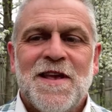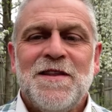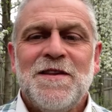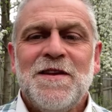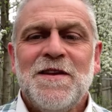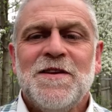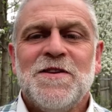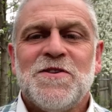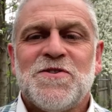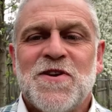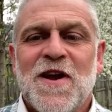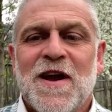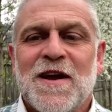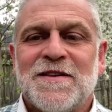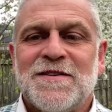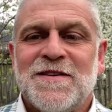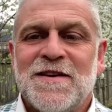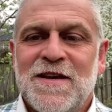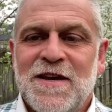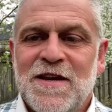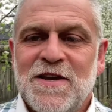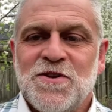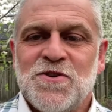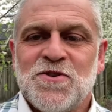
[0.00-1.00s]
in a check
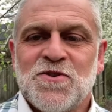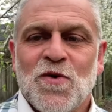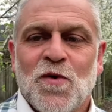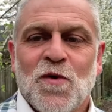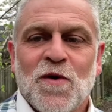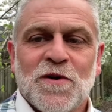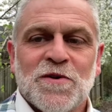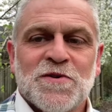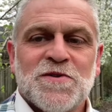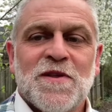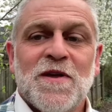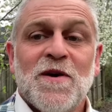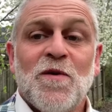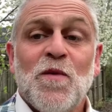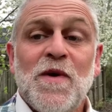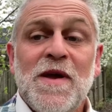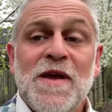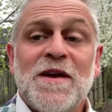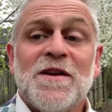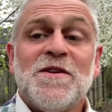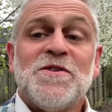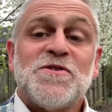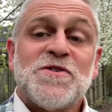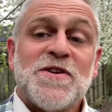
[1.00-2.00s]
to East Shore so that we
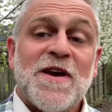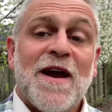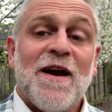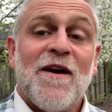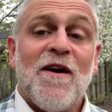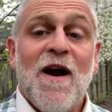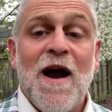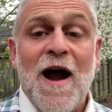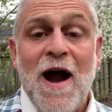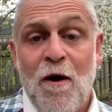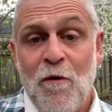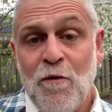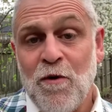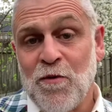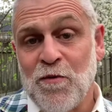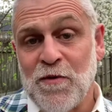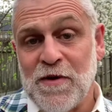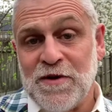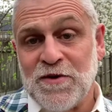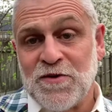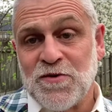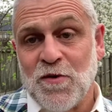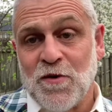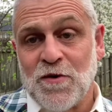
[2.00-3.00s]
can share our
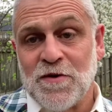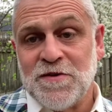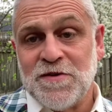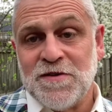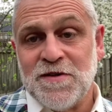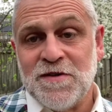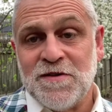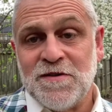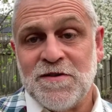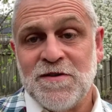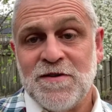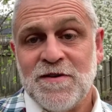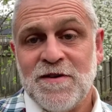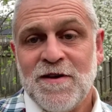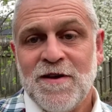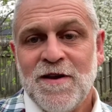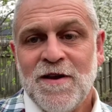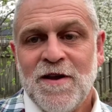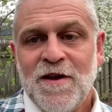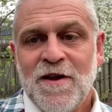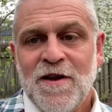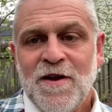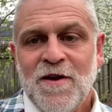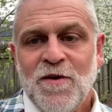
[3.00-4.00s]
resources
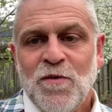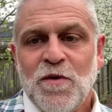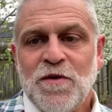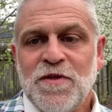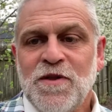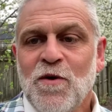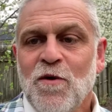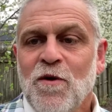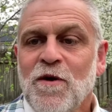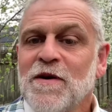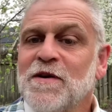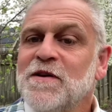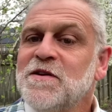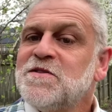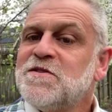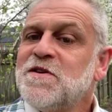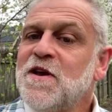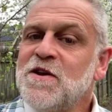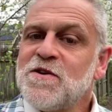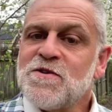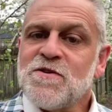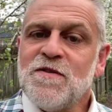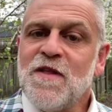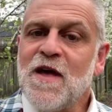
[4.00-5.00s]
with the
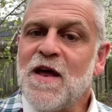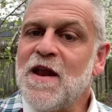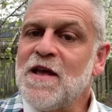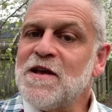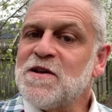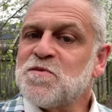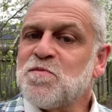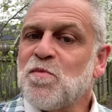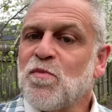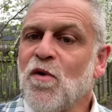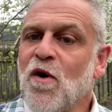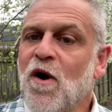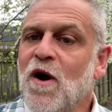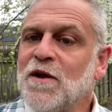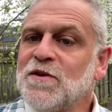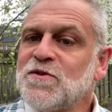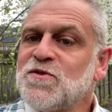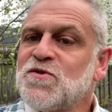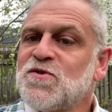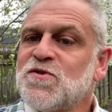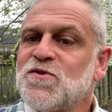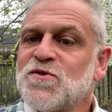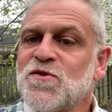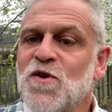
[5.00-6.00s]
organization that has brought
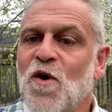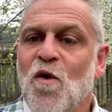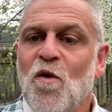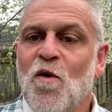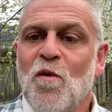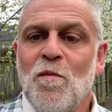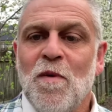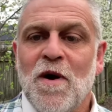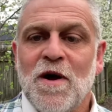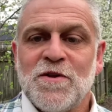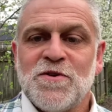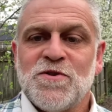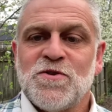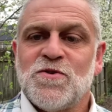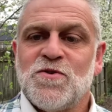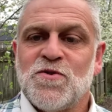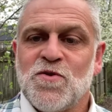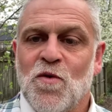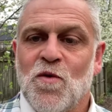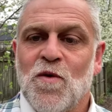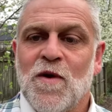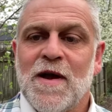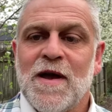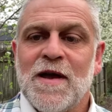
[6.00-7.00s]
so much
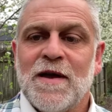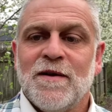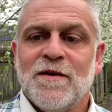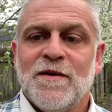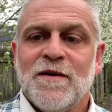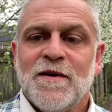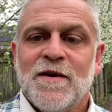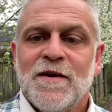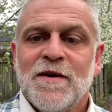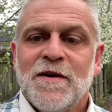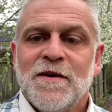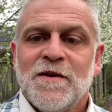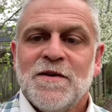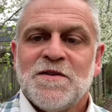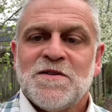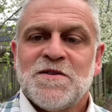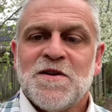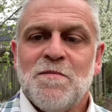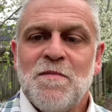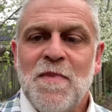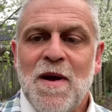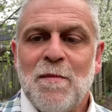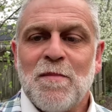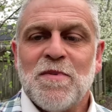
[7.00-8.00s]
joy to
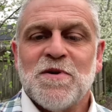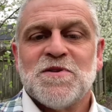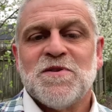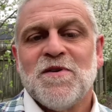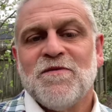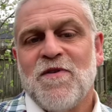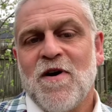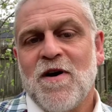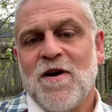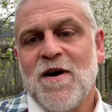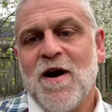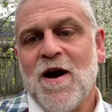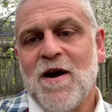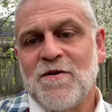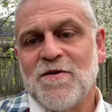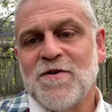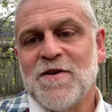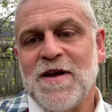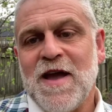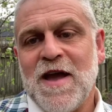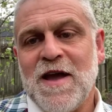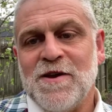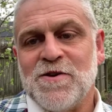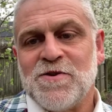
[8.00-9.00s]
members of our
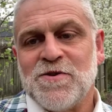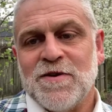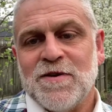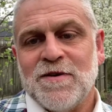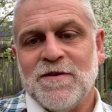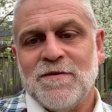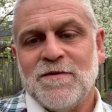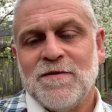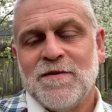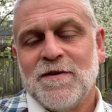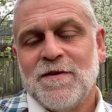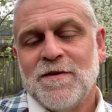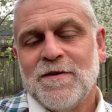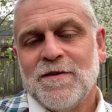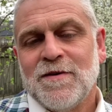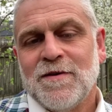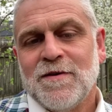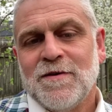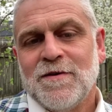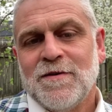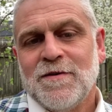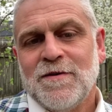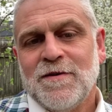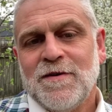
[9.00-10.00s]
congregation
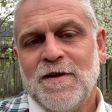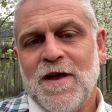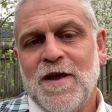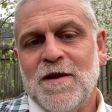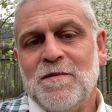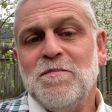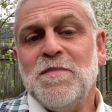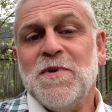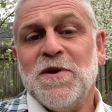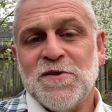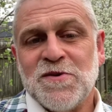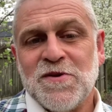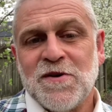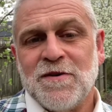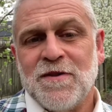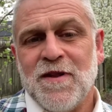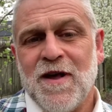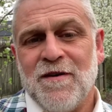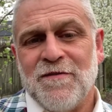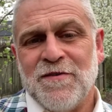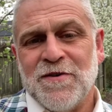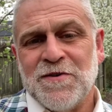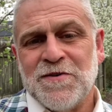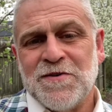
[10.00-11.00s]
and music
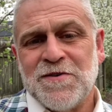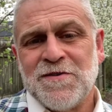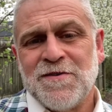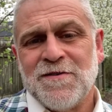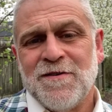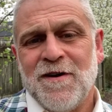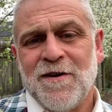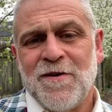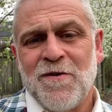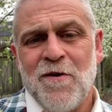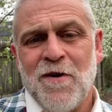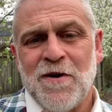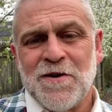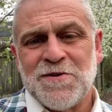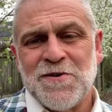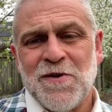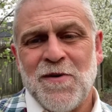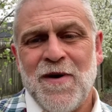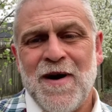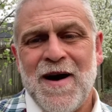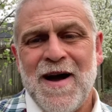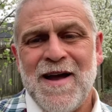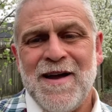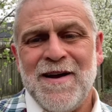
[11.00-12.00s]
lovers across
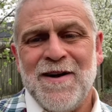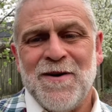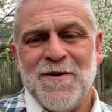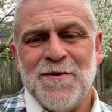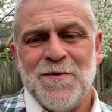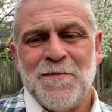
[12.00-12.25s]
Ohio.